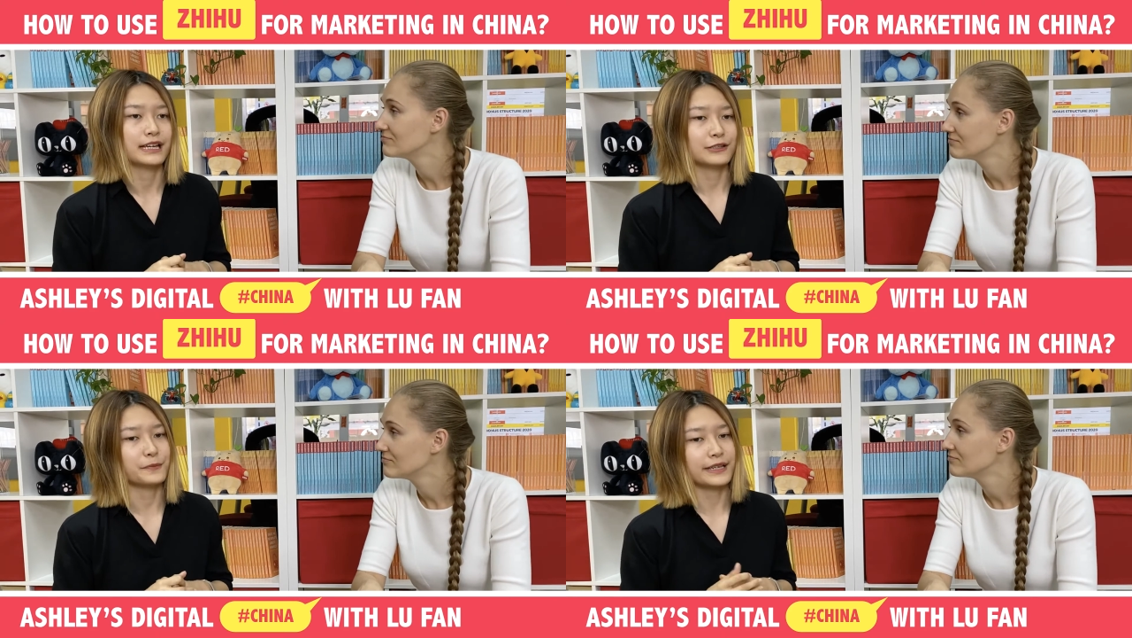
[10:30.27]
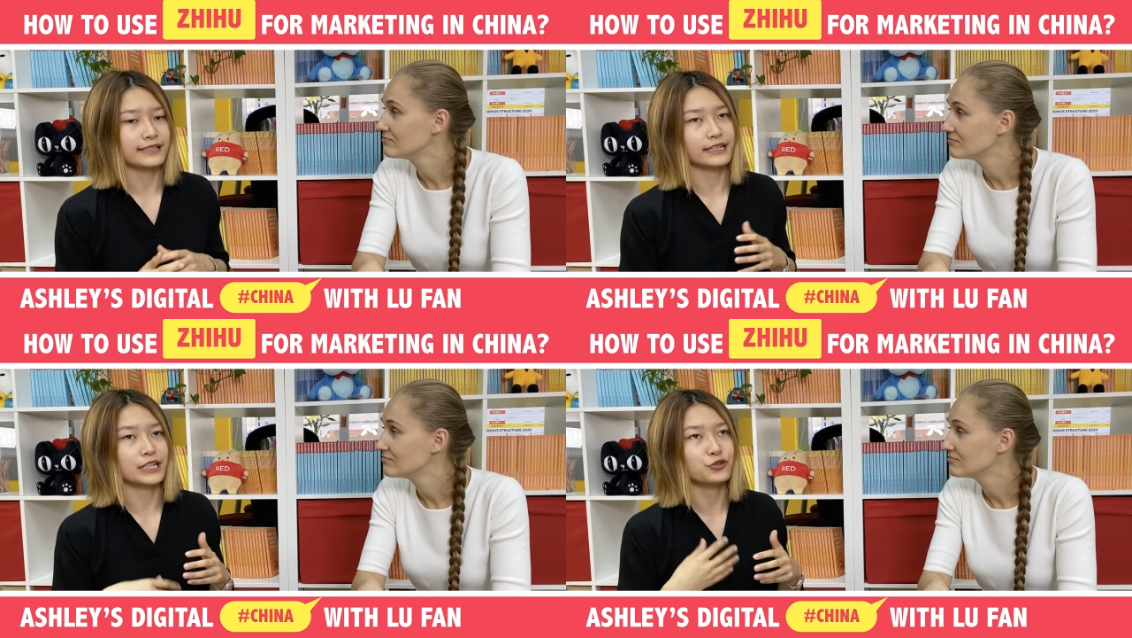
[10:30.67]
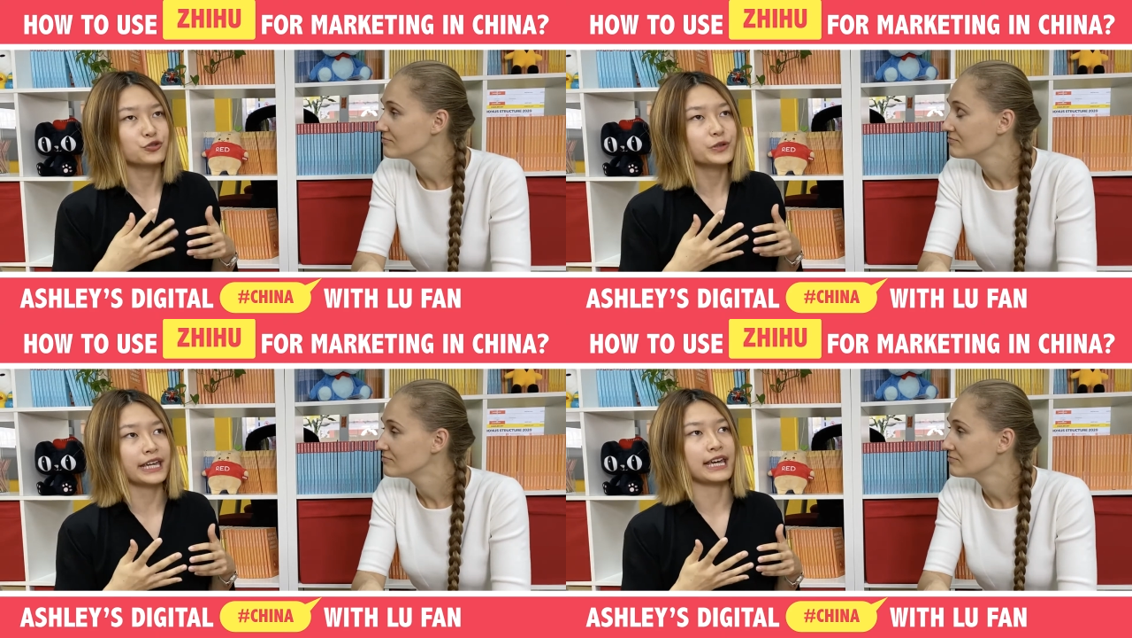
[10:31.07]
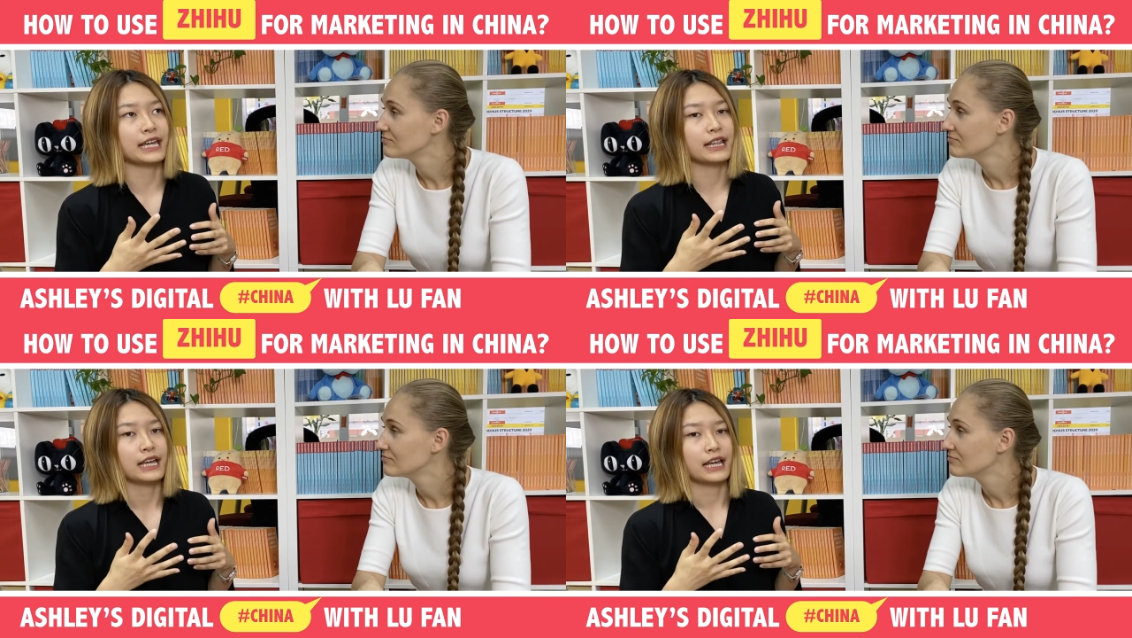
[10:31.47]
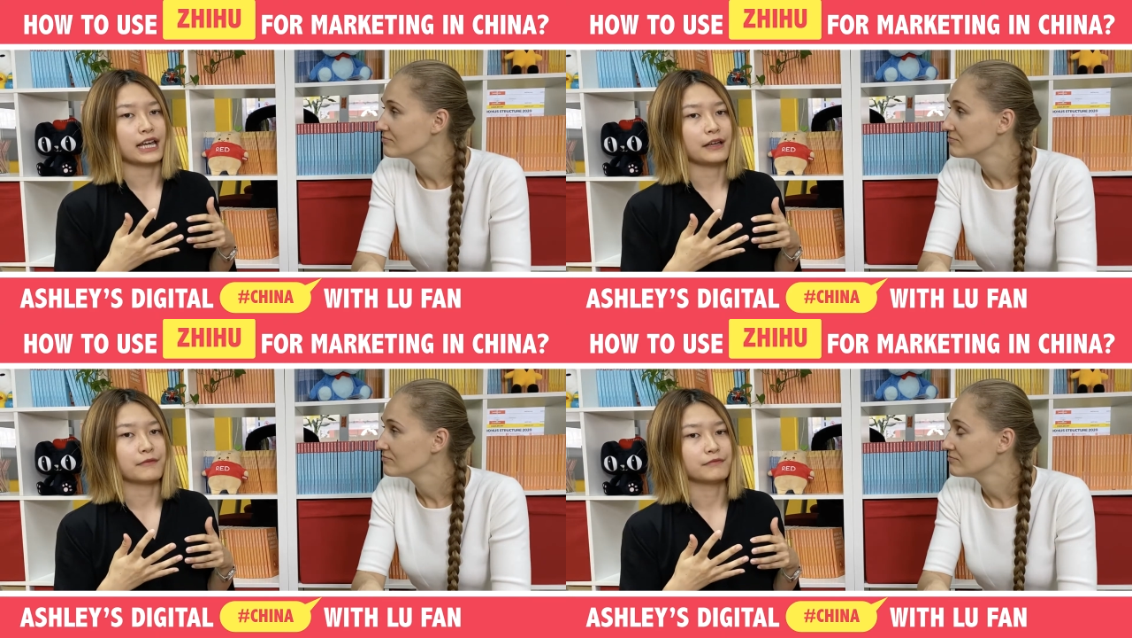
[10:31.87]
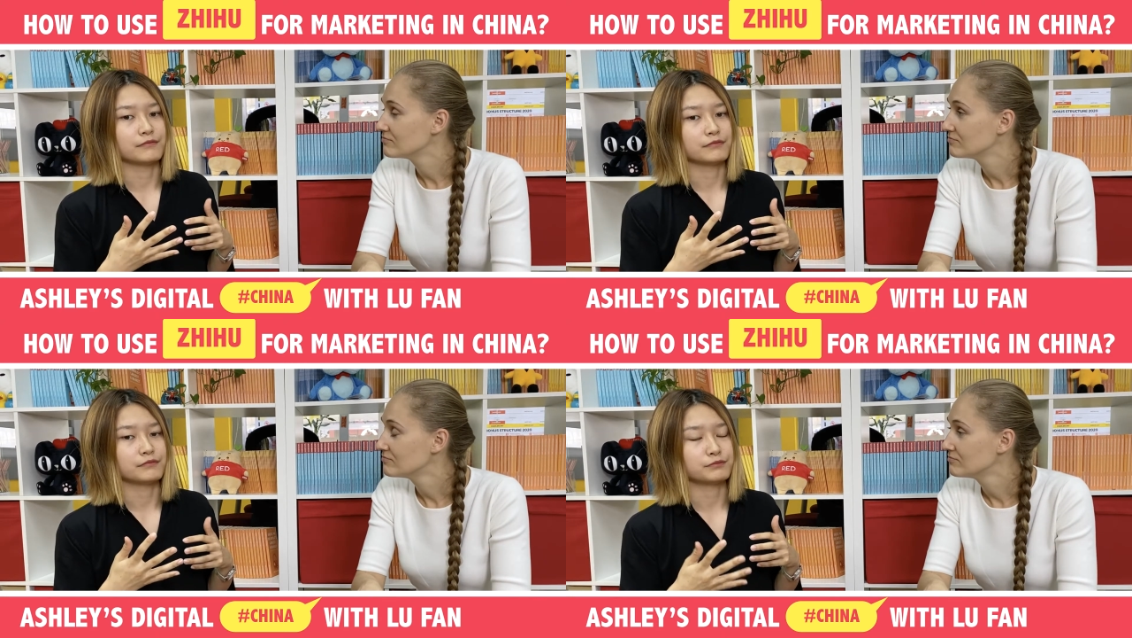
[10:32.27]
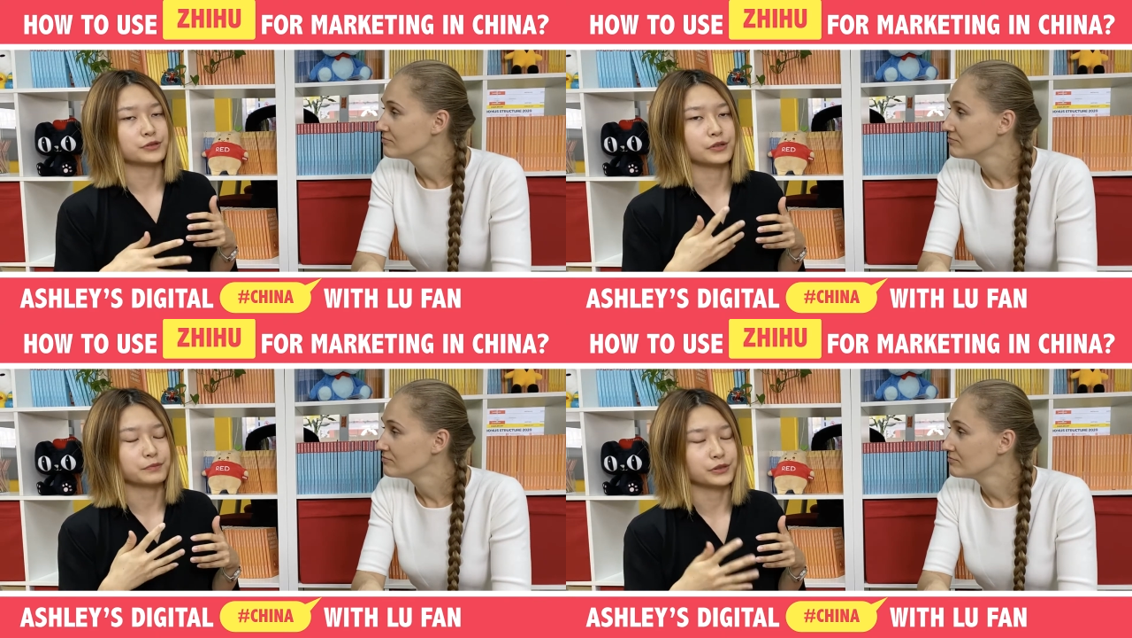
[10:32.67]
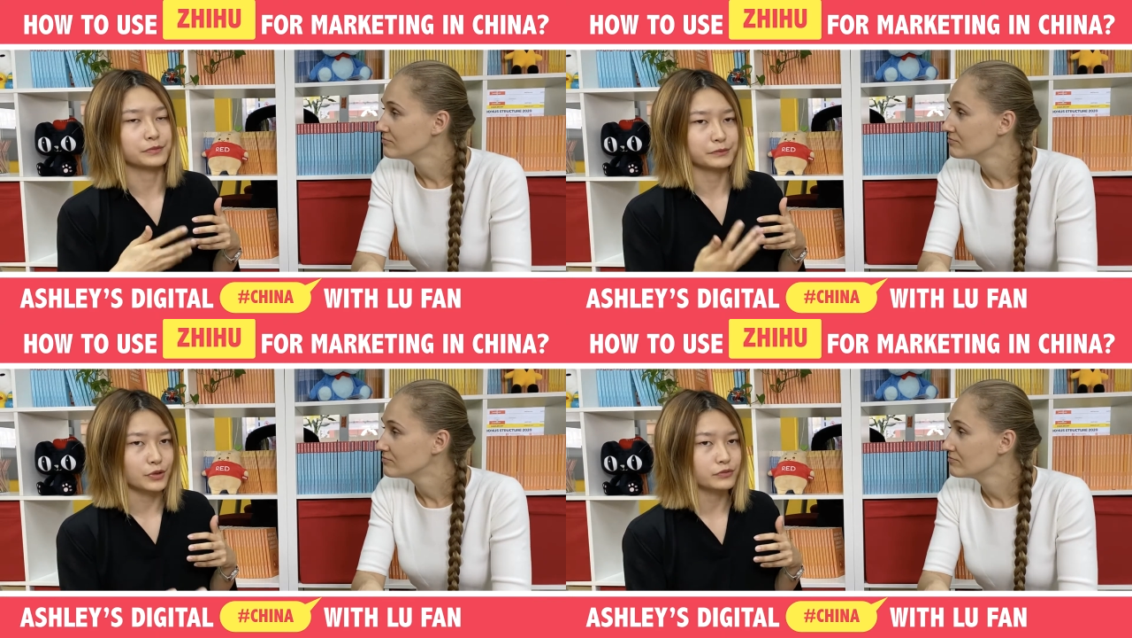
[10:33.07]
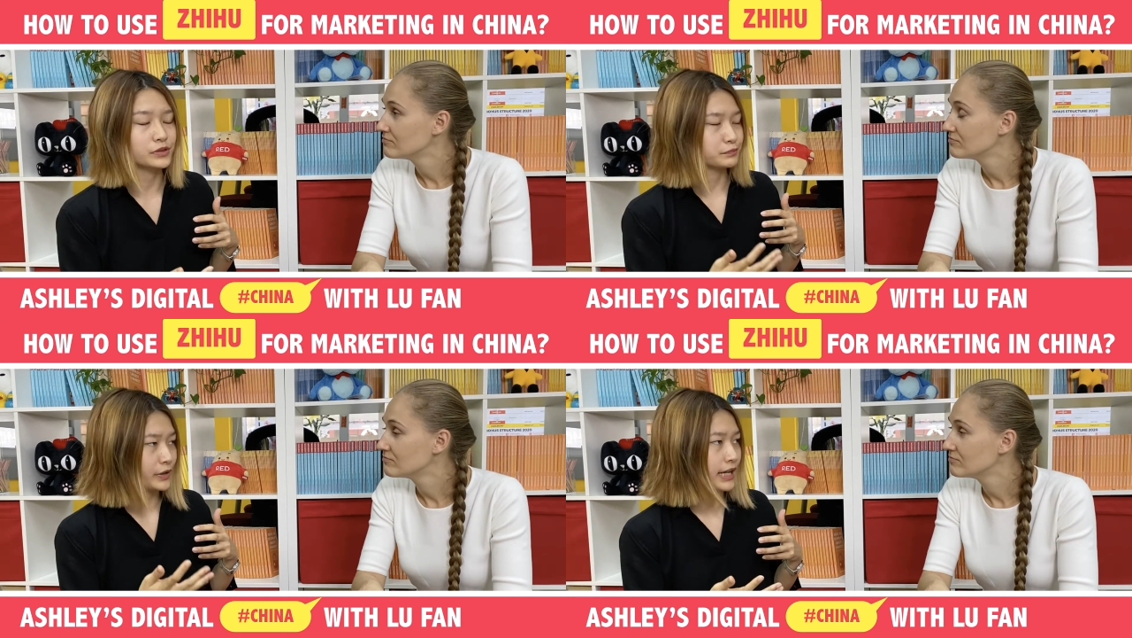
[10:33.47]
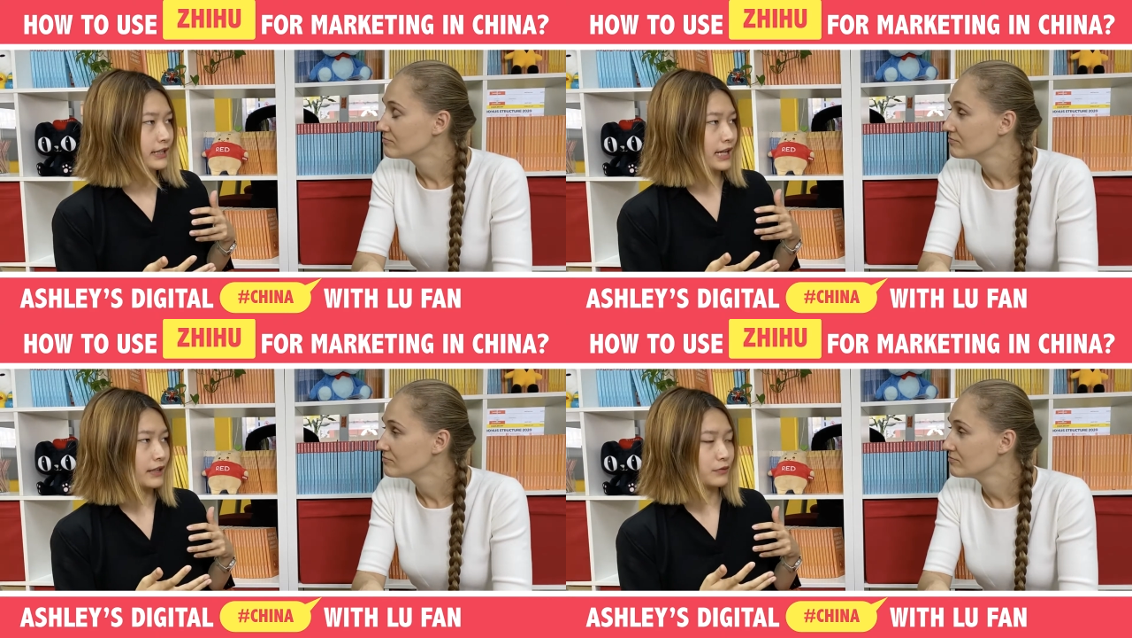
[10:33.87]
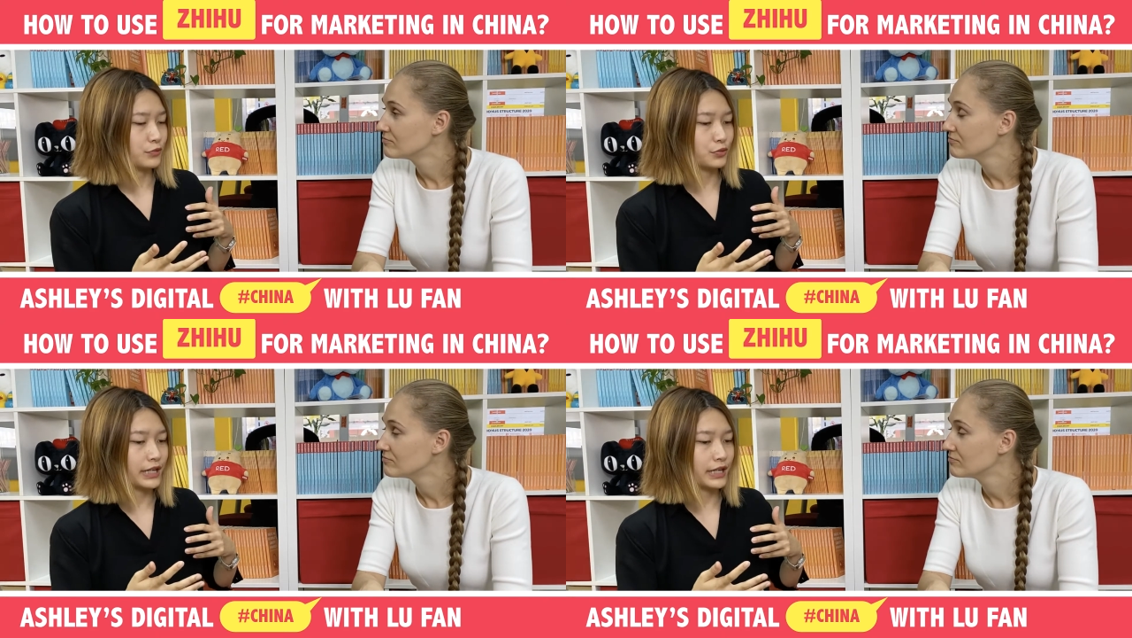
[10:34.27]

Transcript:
Speaker 1: So basically, you can um, pro- promote brand and you